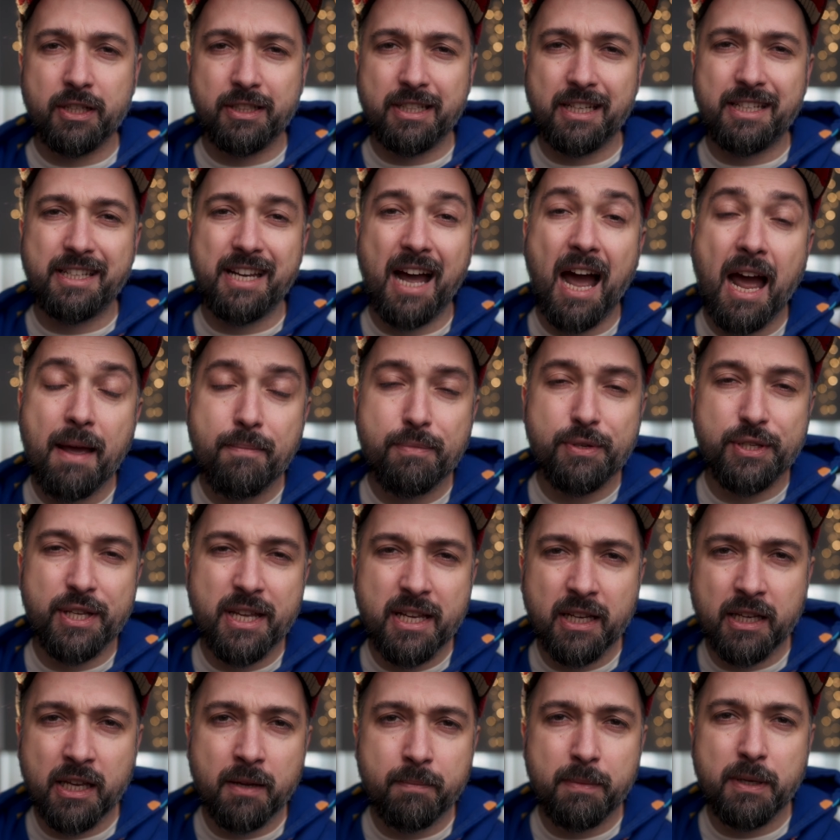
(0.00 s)
the time
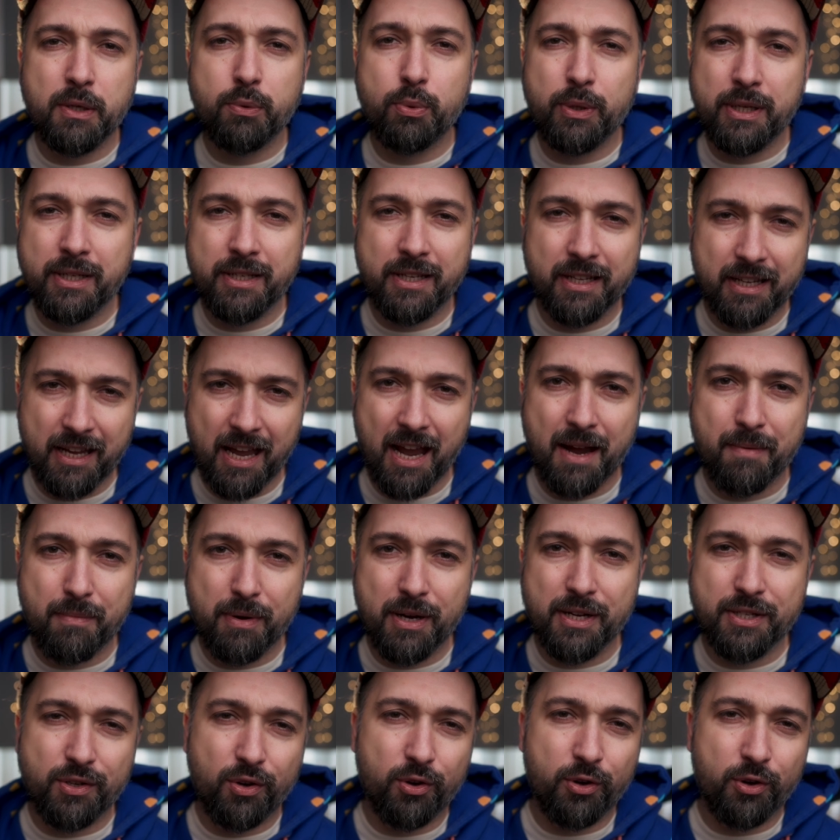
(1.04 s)
syncing between the cameras,